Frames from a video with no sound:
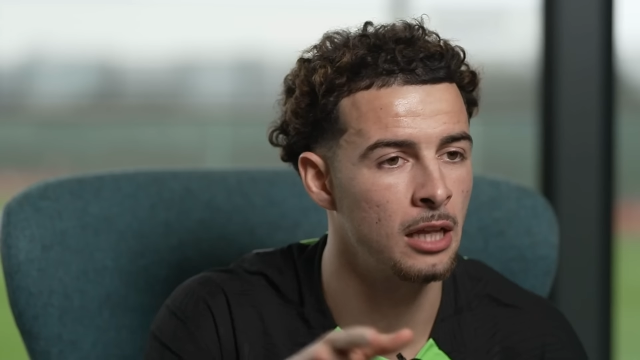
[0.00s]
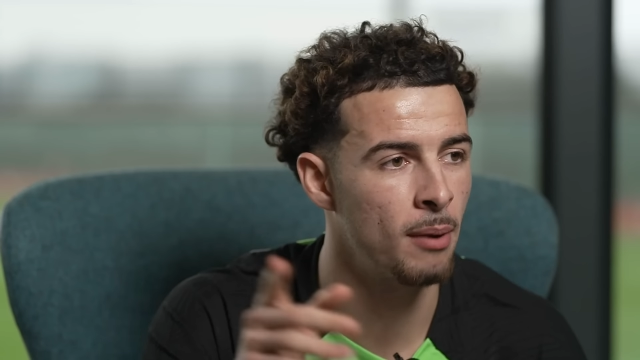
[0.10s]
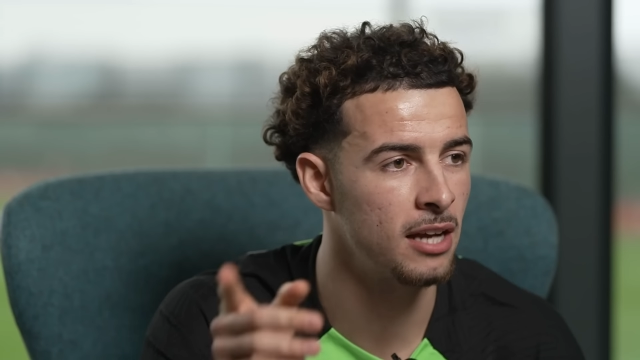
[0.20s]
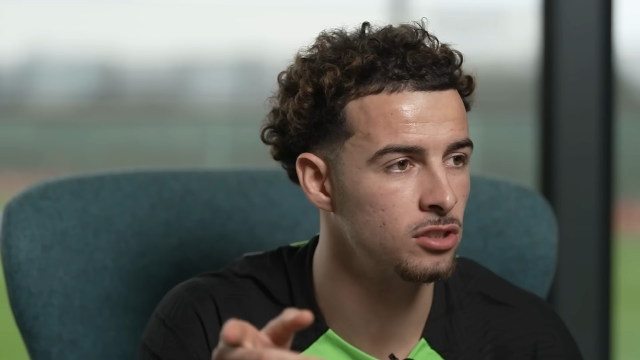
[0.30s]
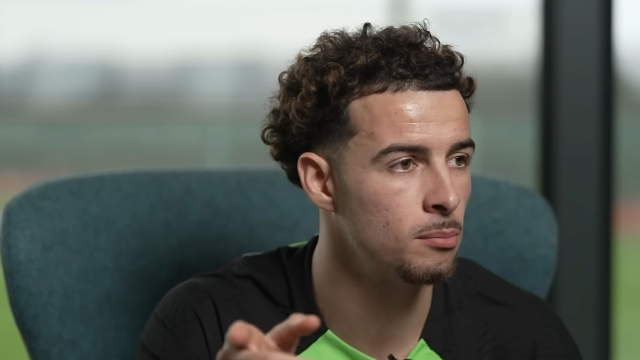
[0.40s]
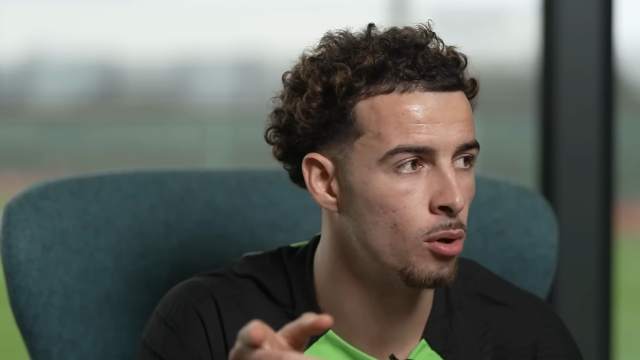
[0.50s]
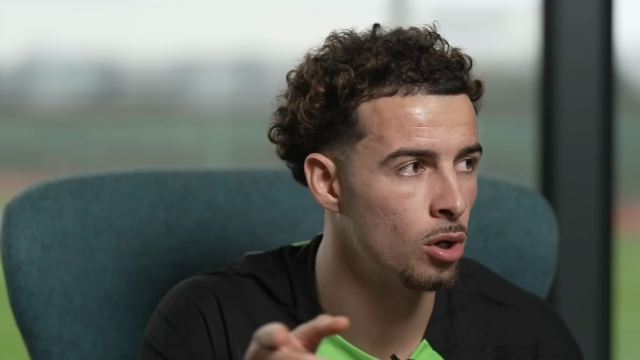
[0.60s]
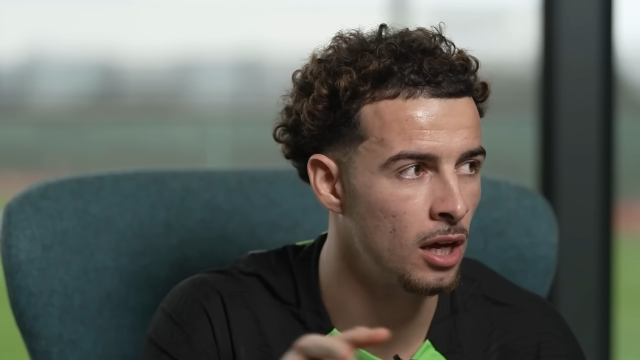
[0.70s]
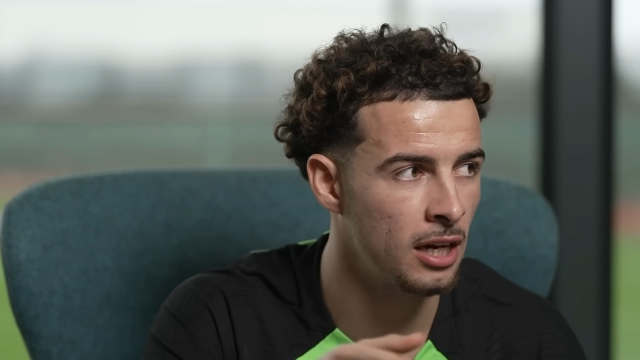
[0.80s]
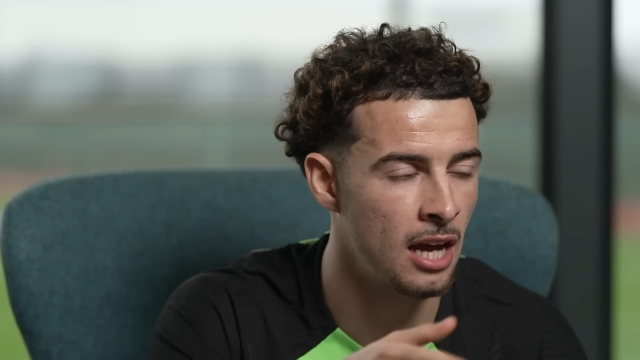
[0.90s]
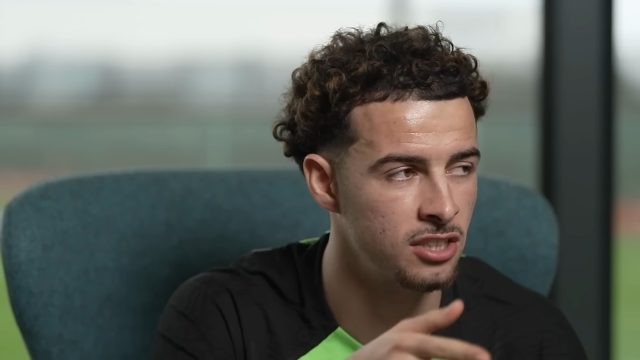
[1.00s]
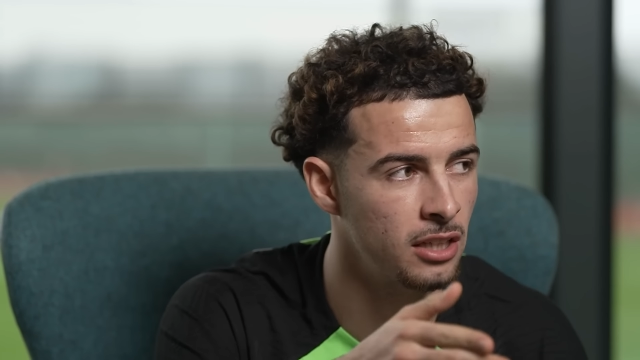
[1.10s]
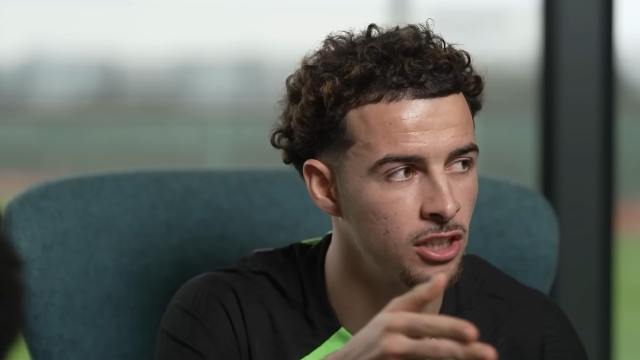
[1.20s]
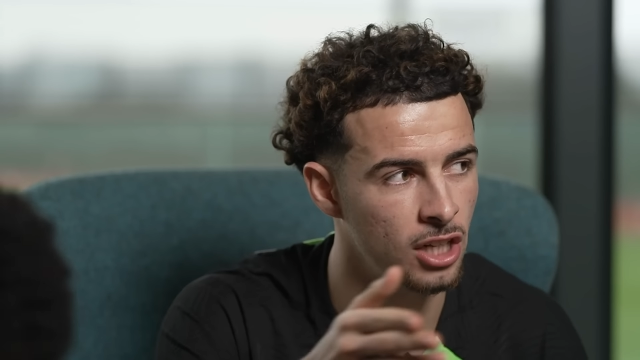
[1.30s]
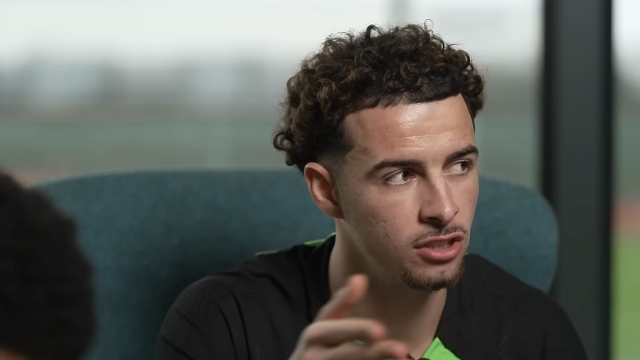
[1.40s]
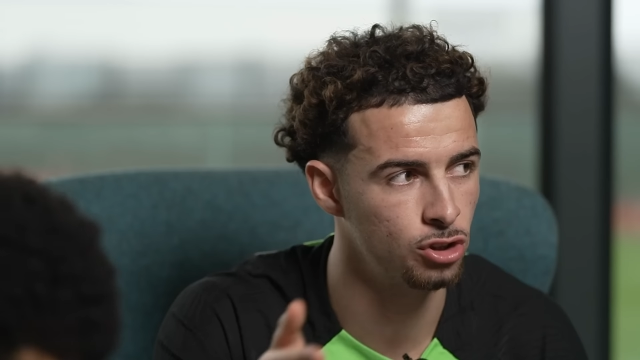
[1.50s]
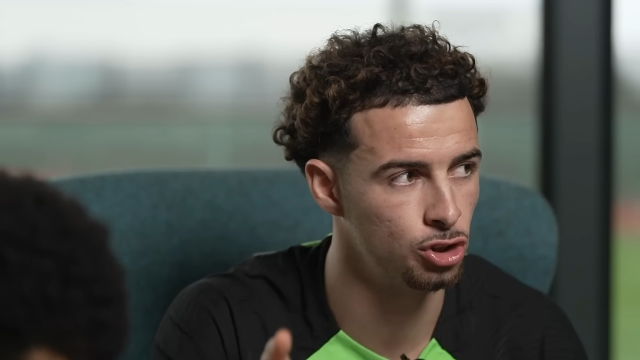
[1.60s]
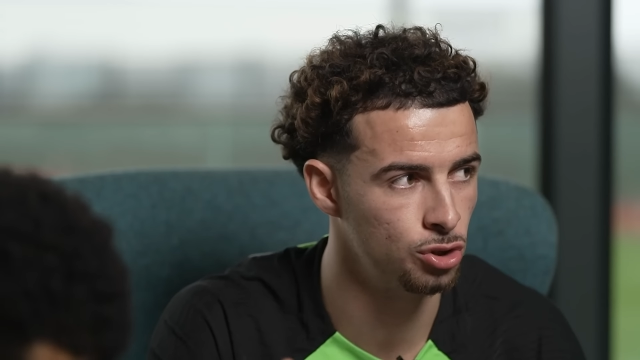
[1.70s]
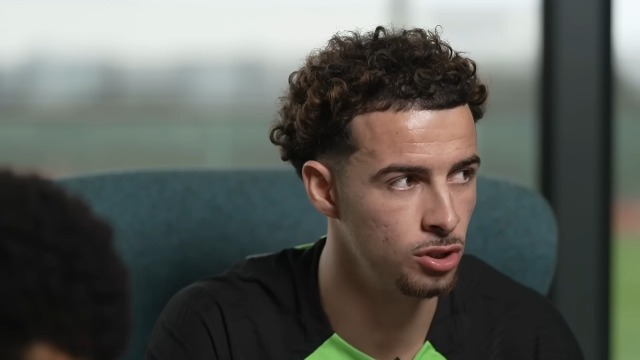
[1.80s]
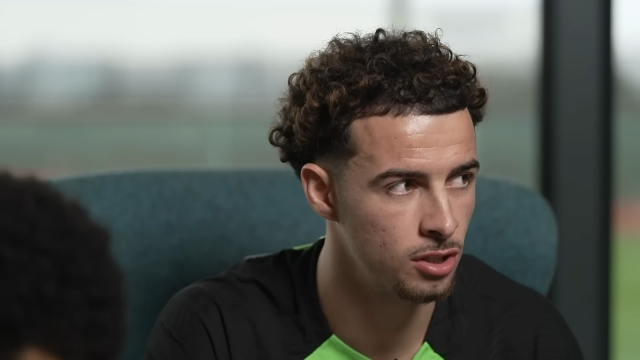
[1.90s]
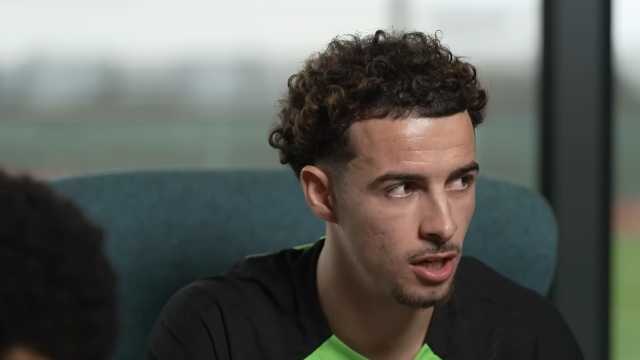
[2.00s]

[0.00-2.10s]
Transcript: I'd pass the ball and I actually had a chance to shoot.